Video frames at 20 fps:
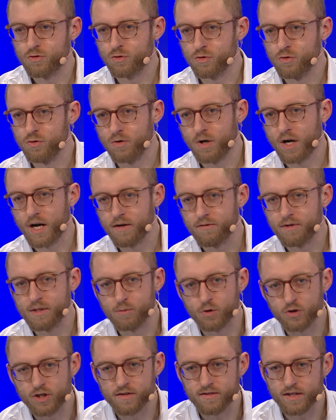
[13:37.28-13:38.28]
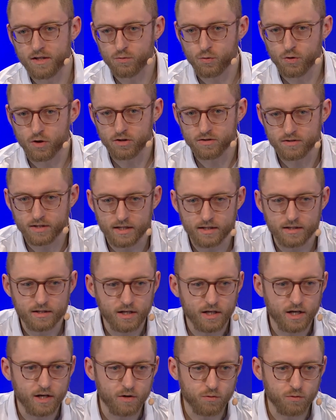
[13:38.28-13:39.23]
to having models that works. And